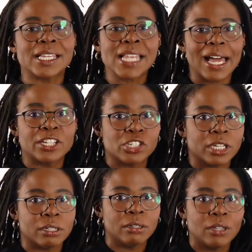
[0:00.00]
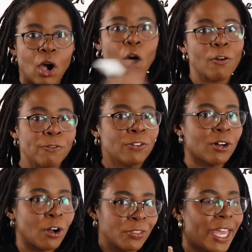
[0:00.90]
this halogen off
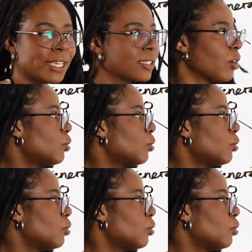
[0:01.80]
of the acyl